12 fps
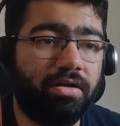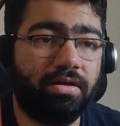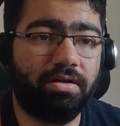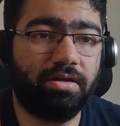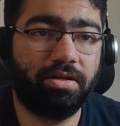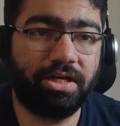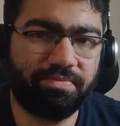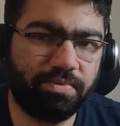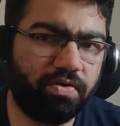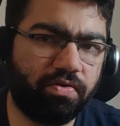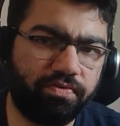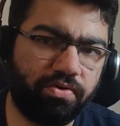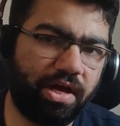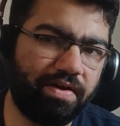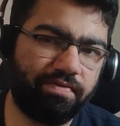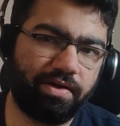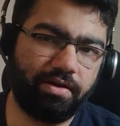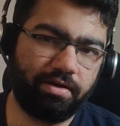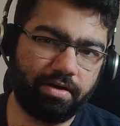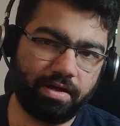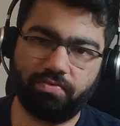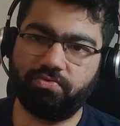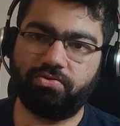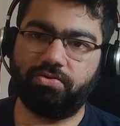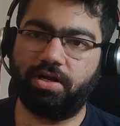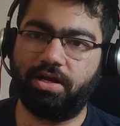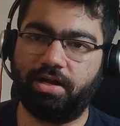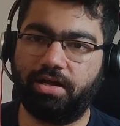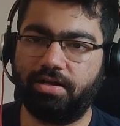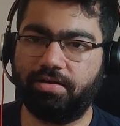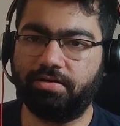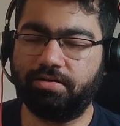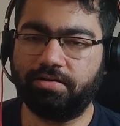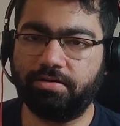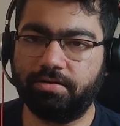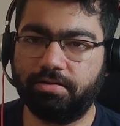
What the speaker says: Let me know if you have any doubts, and